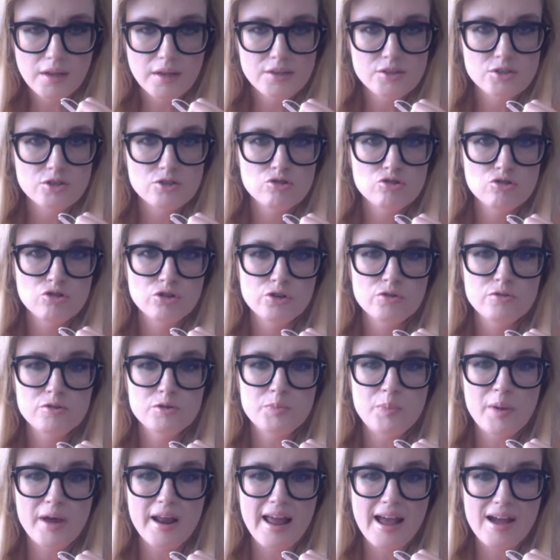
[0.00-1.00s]
It's as true
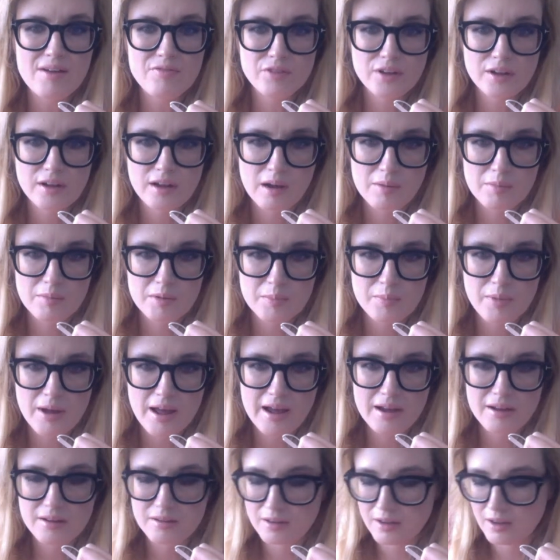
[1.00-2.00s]
as Ben Affleck coming
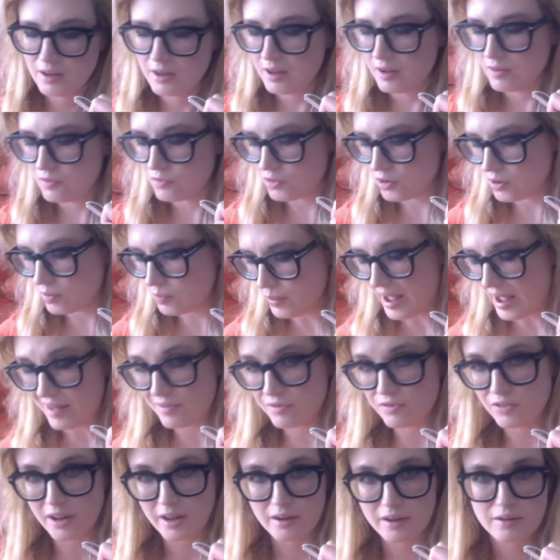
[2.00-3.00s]
back for
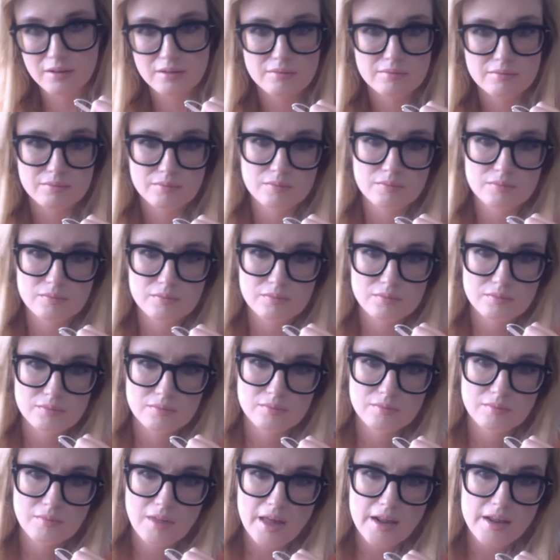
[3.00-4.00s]
Batfleck
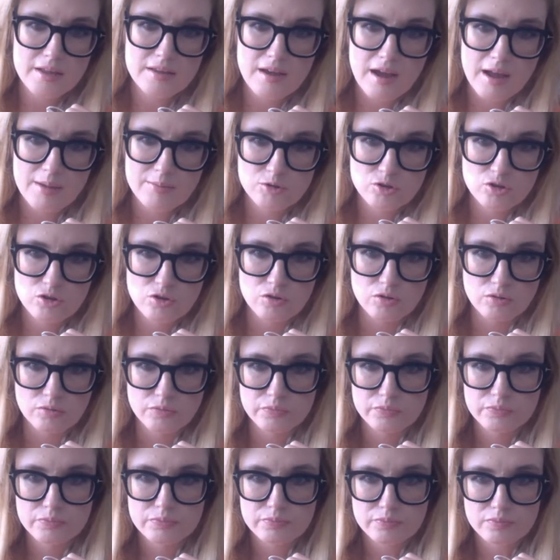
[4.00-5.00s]
anytime soon.